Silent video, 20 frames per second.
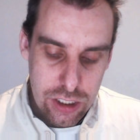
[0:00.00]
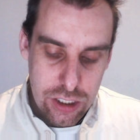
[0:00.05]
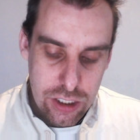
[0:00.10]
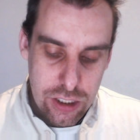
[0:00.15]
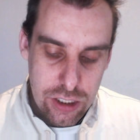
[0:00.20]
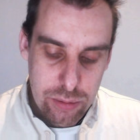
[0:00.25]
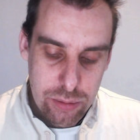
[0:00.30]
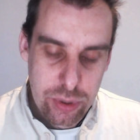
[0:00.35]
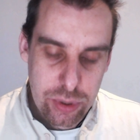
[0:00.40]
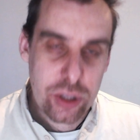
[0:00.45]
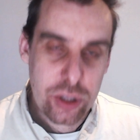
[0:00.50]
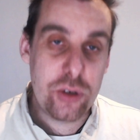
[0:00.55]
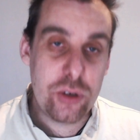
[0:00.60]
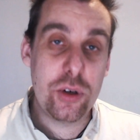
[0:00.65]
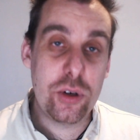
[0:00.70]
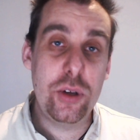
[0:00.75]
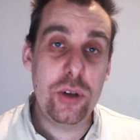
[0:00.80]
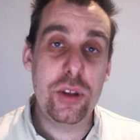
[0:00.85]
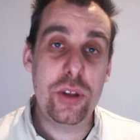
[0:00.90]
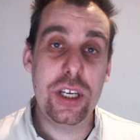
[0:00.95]
But the
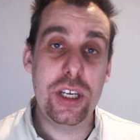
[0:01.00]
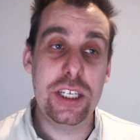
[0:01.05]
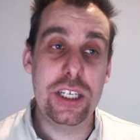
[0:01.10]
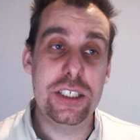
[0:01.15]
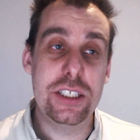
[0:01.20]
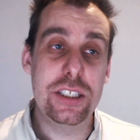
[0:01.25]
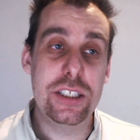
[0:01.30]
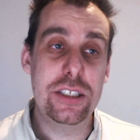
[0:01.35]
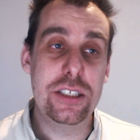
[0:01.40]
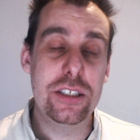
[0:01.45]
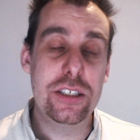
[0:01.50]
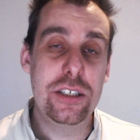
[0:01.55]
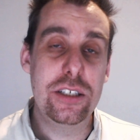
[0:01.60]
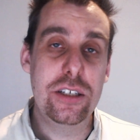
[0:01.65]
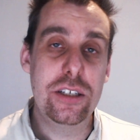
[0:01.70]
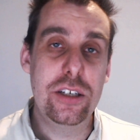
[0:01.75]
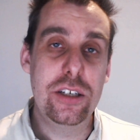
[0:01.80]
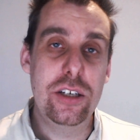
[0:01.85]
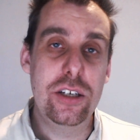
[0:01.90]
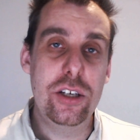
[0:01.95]
truth is
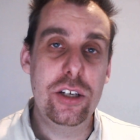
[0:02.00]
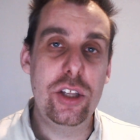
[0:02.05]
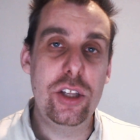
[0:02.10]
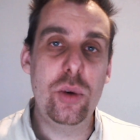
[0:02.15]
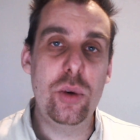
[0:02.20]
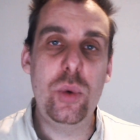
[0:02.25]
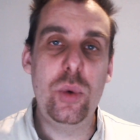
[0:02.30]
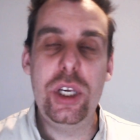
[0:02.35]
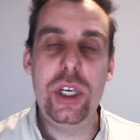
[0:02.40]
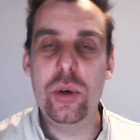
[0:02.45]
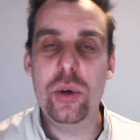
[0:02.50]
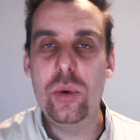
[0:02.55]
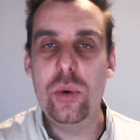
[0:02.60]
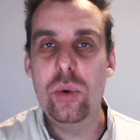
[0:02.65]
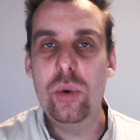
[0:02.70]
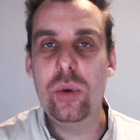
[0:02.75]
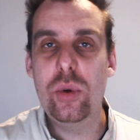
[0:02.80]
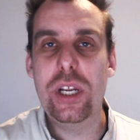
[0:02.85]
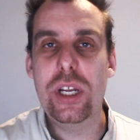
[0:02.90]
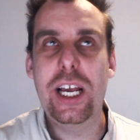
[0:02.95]
that we
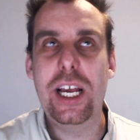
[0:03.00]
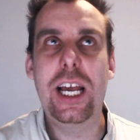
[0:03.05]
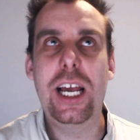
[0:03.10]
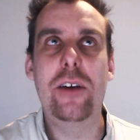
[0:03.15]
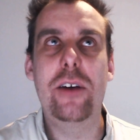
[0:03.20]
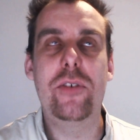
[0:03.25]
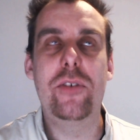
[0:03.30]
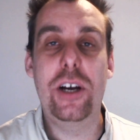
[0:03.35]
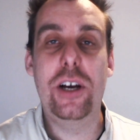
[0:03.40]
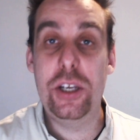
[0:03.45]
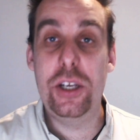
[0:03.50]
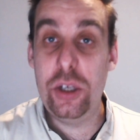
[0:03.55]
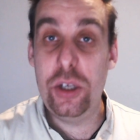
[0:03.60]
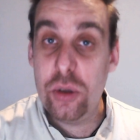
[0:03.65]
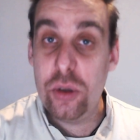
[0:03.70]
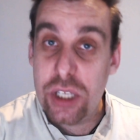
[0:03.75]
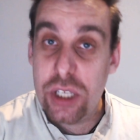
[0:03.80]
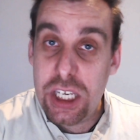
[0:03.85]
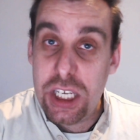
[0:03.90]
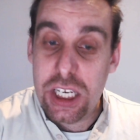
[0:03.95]
all have our
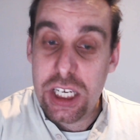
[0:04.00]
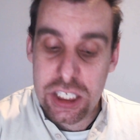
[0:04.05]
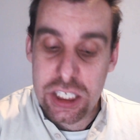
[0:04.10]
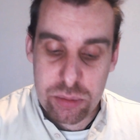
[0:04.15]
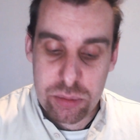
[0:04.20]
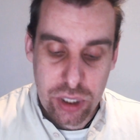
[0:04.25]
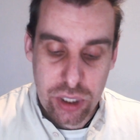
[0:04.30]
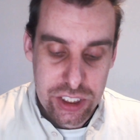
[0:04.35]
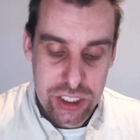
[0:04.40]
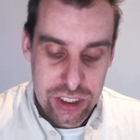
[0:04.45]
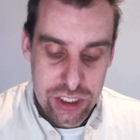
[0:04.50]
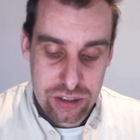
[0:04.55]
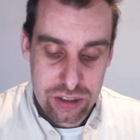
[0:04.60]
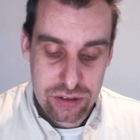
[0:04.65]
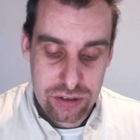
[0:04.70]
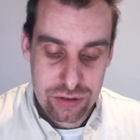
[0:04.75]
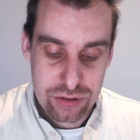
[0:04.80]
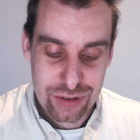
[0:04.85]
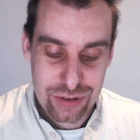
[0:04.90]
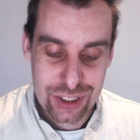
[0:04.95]
unique expression,
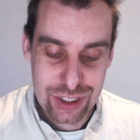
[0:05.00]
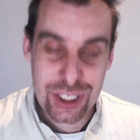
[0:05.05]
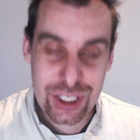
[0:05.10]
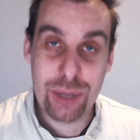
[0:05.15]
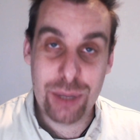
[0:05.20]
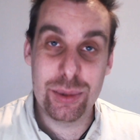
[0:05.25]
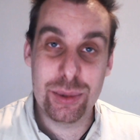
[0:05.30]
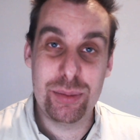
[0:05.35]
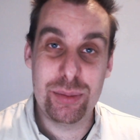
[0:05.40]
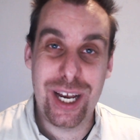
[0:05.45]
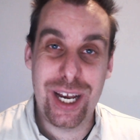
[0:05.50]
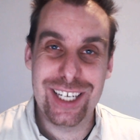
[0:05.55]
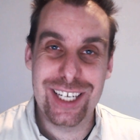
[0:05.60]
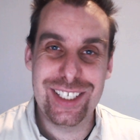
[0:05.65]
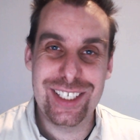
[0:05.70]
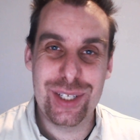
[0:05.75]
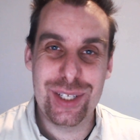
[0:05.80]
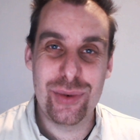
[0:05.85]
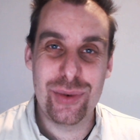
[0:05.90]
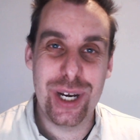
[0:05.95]
which comes back to the
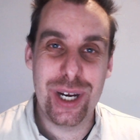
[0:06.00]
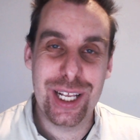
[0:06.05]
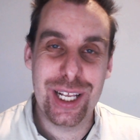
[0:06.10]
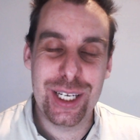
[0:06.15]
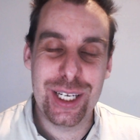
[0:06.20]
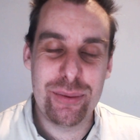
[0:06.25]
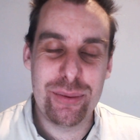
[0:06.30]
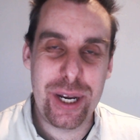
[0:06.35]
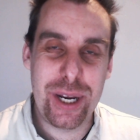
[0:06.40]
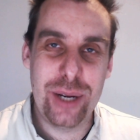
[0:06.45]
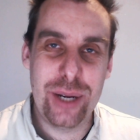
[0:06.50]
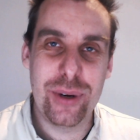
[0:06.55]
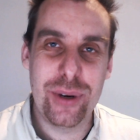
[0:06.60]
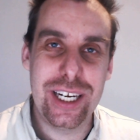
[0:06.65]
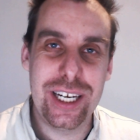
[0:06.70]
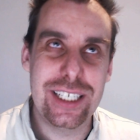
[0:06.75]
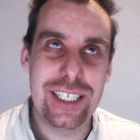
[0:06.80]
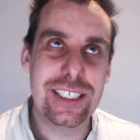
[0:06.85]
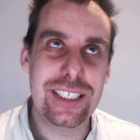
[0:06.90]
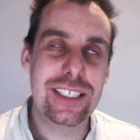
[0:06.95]
whale in many
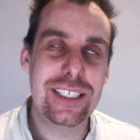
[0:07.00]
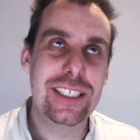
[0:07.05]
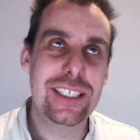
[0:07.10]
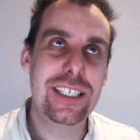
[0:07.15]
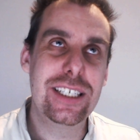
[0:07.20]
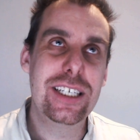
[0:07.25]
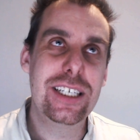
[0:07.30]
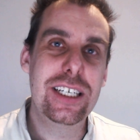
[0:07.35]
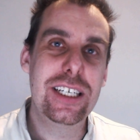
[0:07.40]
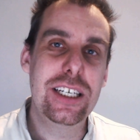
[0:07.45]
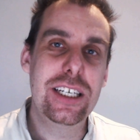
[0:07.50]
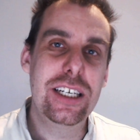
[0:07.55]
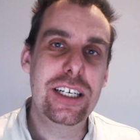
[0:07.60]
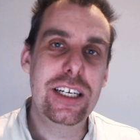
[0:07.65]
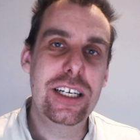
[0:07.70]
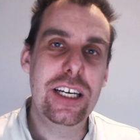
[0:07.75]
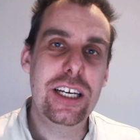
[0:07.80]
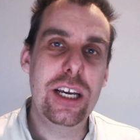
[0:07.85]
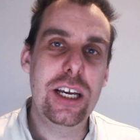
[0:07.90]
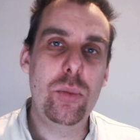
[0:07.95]
ways.
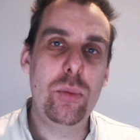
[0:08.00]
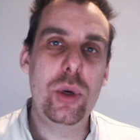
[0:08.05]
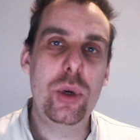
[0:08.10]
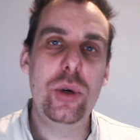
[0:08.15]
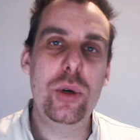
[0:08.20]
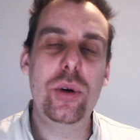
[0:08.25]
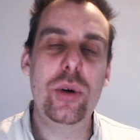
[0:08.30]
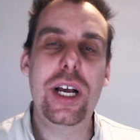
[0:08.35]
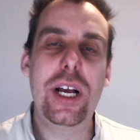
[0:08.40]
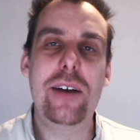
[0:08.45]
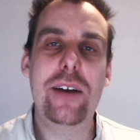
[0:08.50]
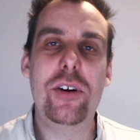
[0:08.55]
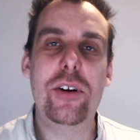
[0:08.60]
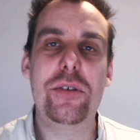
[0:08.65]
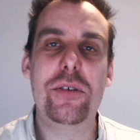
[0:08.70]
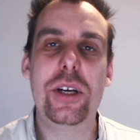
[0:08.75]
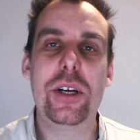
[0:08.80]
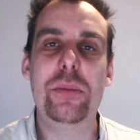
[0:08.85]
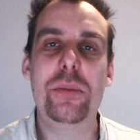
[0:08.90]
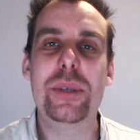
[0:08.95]
And we all have our
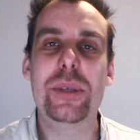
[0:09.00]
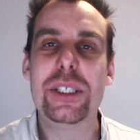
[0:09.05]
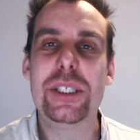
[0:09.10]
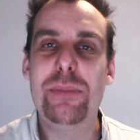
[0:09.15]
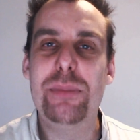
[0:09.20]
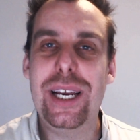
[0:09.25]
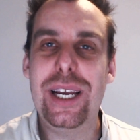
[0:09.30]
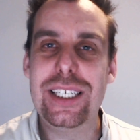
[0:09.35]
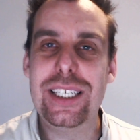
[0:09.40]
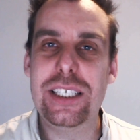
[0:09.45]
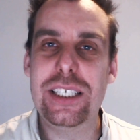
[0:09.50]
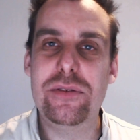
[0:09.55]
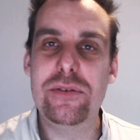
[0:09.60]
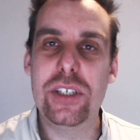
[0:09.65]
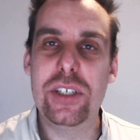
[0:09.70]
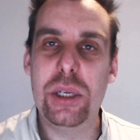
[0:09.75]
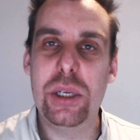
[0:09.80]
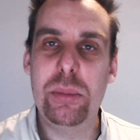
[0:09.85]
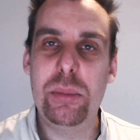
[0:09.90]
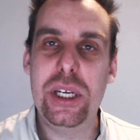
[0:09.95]
own perspectives and
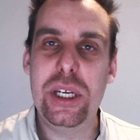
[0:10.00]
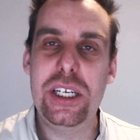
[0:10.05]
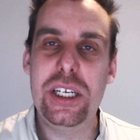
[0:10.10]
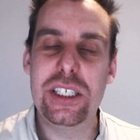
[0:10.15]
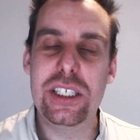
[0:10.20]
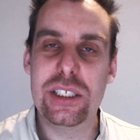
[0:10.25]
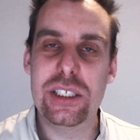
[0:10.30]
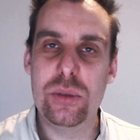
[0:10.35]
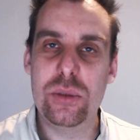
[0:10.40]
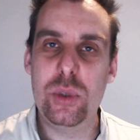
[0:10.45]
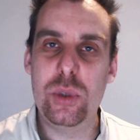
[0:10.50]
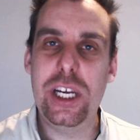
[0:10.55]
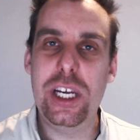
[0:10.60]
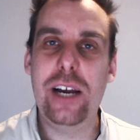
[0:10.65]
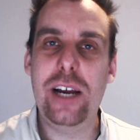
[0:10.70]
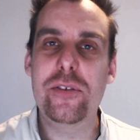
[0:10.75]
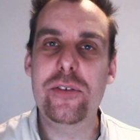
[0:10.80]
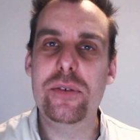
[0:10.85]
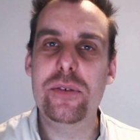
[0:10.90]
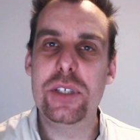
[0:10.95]
opinions, and we have
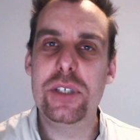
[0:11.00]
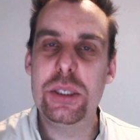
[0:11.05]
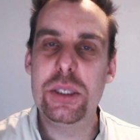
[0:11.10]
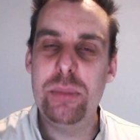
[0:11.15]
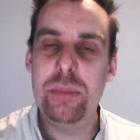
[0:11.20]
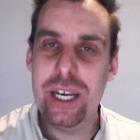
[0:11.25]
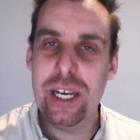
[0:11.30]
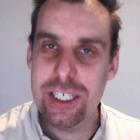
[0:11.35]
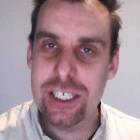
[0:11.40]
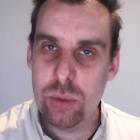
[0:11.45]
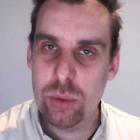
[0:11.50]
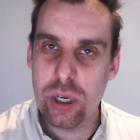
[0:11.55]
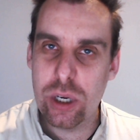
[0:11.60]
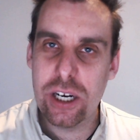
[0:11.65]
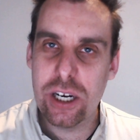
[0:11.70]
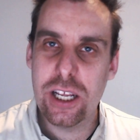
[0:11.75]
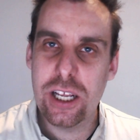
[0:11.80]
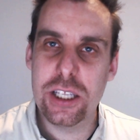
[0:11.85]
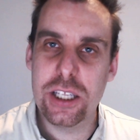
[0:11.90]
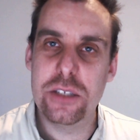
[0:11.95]
to respect one
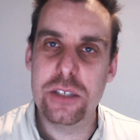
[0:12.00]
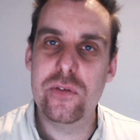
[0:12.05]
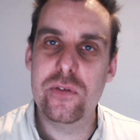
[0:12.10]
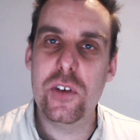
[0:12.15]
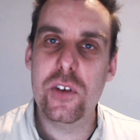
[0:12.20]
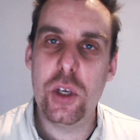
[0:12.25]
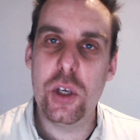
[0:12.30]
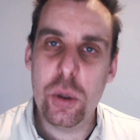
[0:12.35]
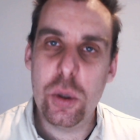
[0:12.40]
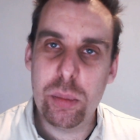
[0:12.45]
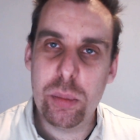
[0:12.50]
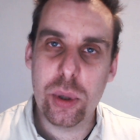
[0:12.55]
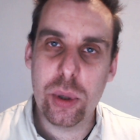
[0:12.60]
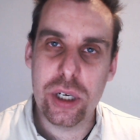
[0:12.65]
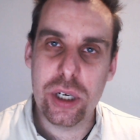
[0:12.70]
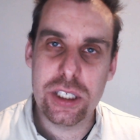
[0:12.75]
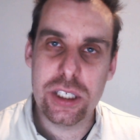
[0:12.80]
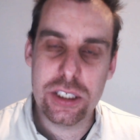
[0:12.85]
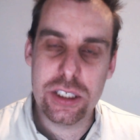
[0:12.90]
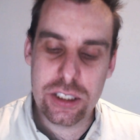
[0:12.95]
another's
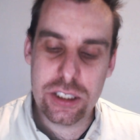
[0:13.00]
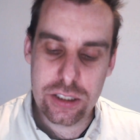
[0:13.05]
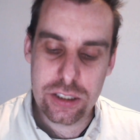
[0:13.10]
viewpoints.